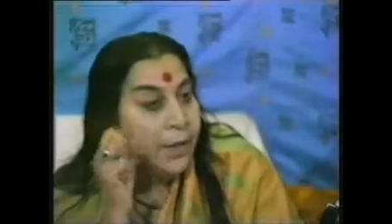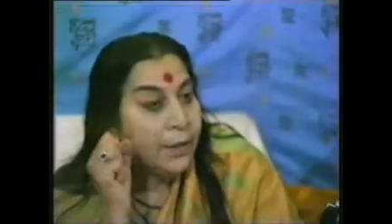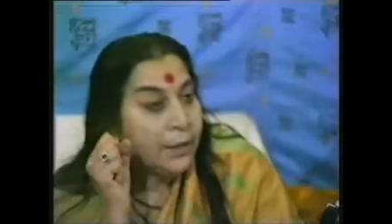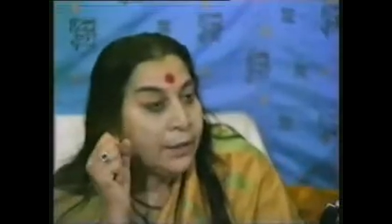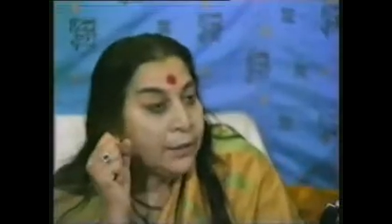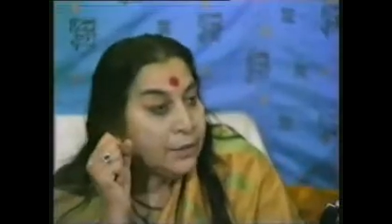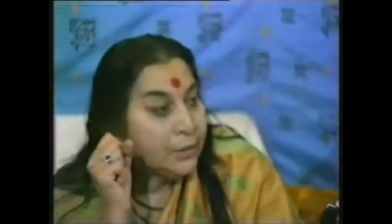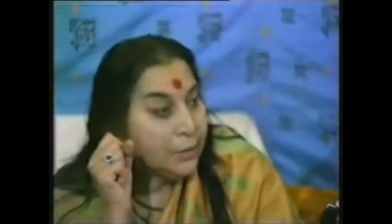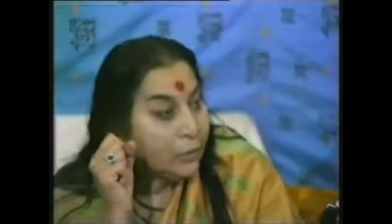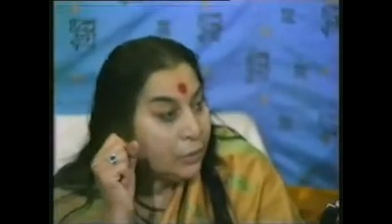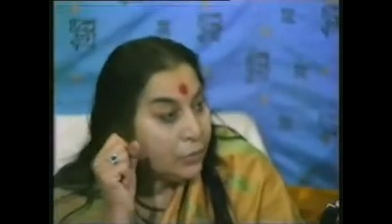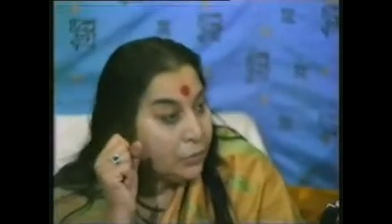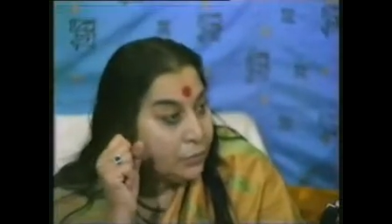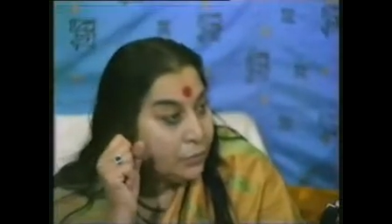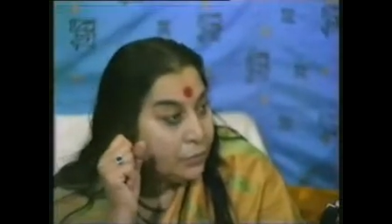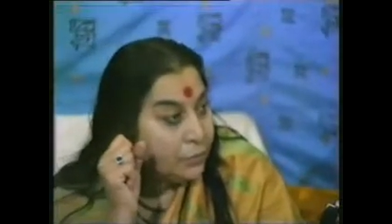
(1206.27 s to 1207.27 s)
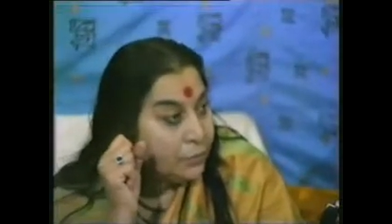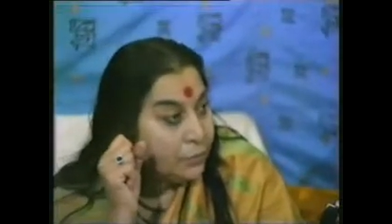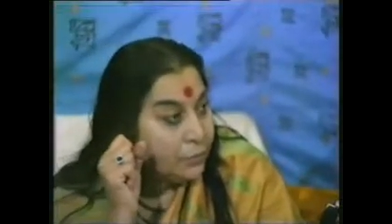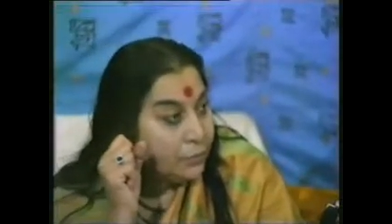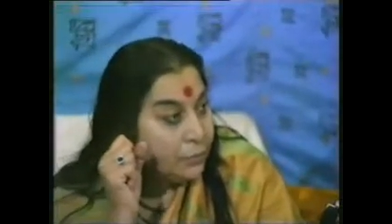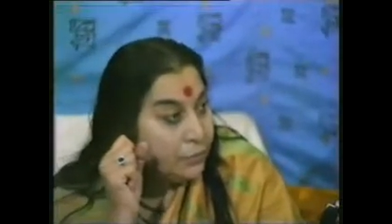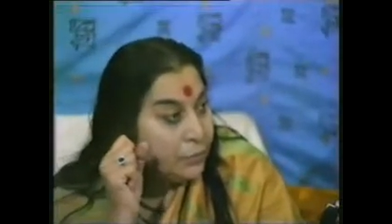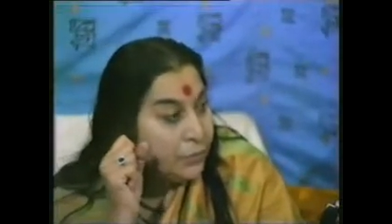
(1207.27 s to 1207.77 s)
aggression also.
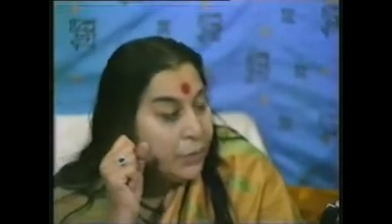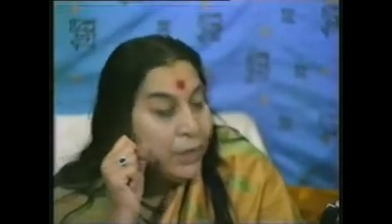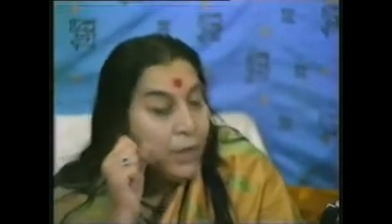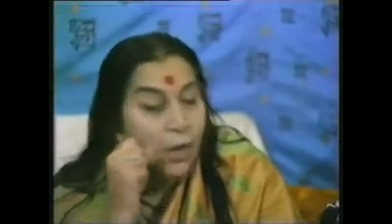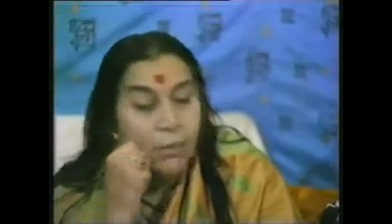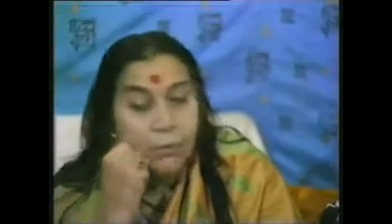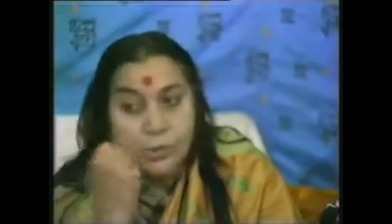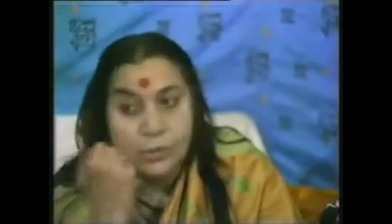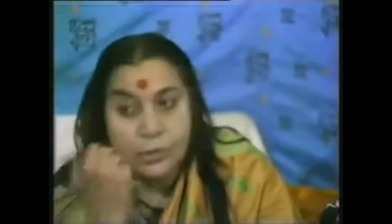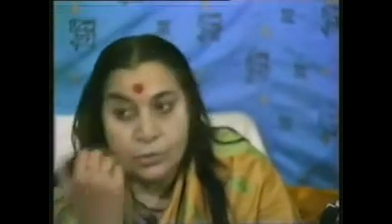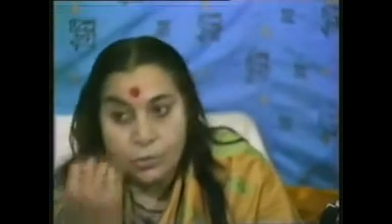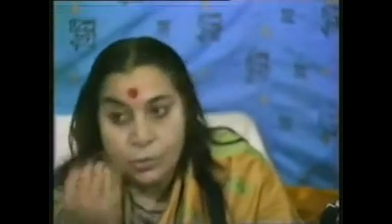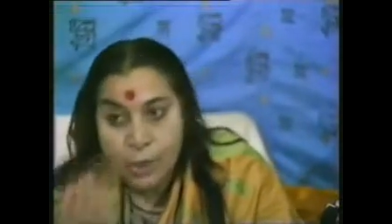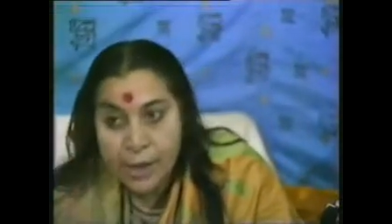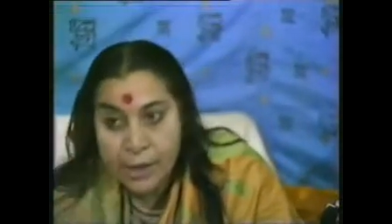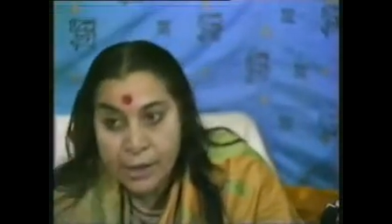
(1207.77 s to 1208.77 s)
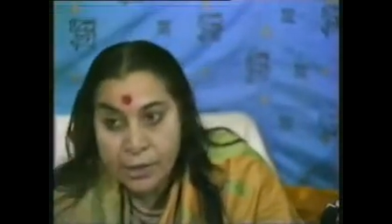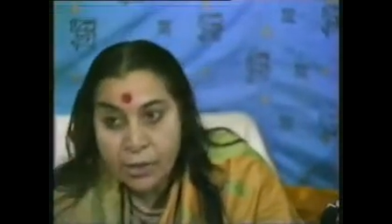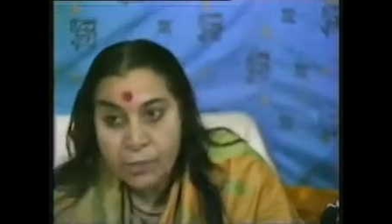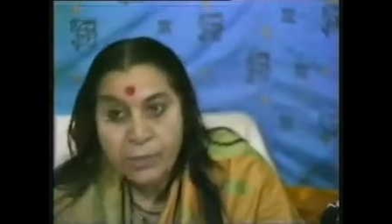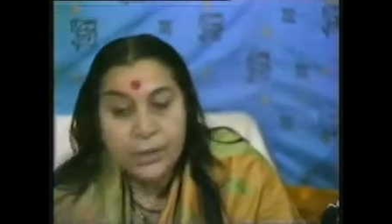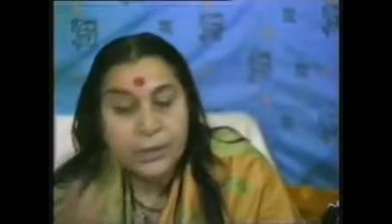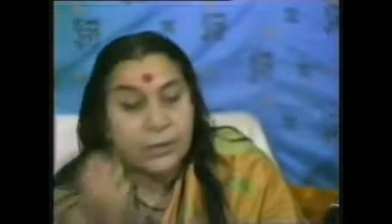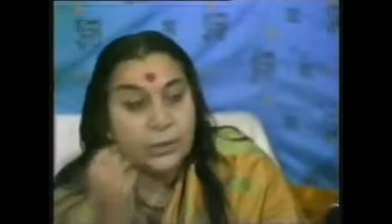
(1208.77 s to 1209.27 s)
And how much do I
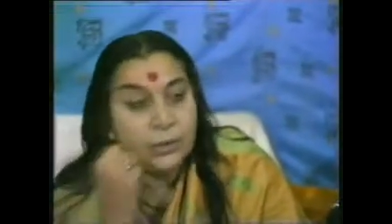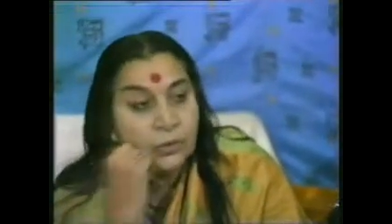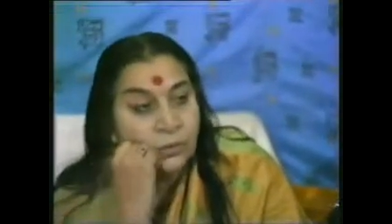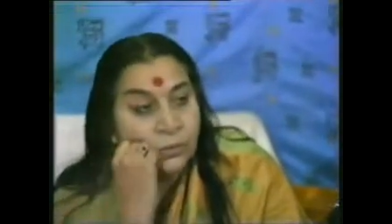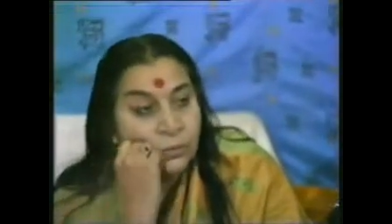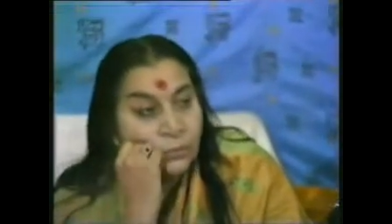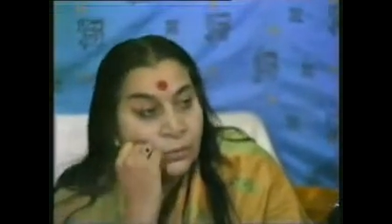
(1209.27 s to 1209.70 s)
dominate you?